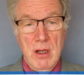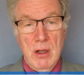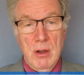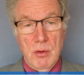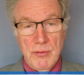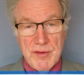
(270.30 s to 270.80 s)

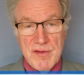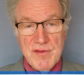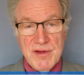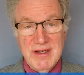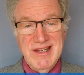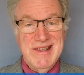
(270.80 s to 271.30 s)
What this
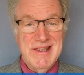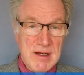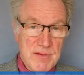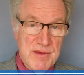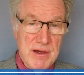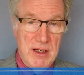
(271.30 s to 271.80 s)
study
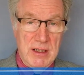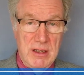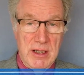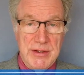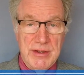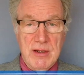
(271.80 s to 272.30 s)
does
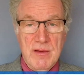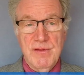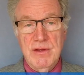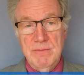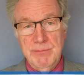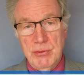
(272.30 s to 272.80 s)
highlight is
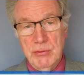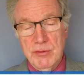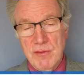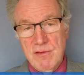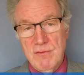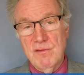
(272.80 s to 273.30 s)
the
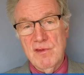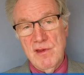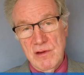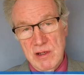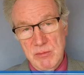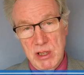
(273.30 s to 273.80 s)
importance of
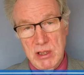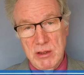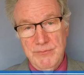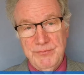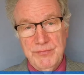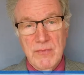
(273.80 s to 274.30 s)
timing.
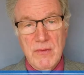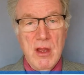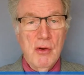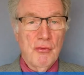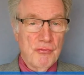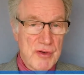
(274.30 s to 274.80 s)

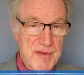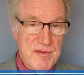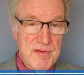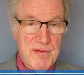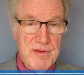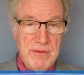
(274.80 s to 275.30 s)

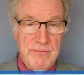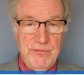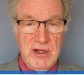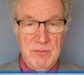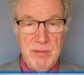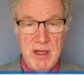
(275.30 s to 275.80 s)
Recency of
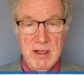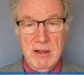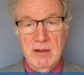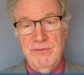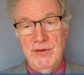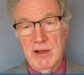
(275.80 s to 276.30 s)
feedback
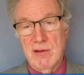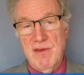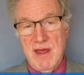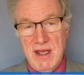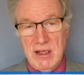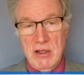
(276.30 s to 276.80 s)
affects
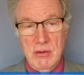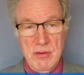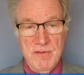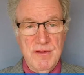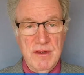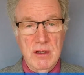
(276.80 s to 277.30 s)

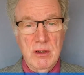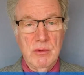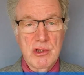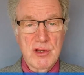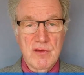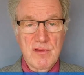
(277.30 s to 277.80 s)
accuracy,
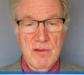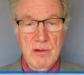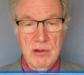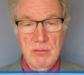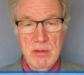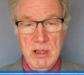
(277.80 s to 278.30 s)
which in
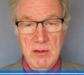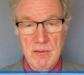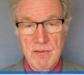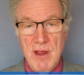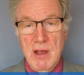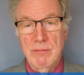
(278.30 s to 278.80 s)
turn
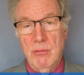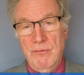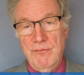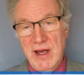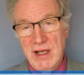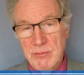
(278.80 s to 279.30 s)
means more
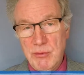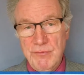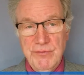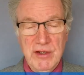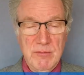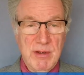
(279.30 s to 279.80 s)
valuable
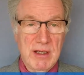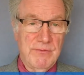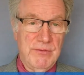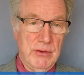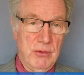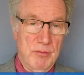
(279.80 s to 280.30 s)
feedback
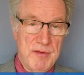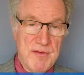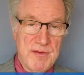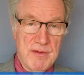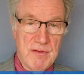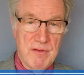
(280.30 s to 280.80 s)
for your
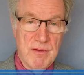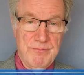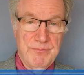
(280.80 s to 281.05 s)
business.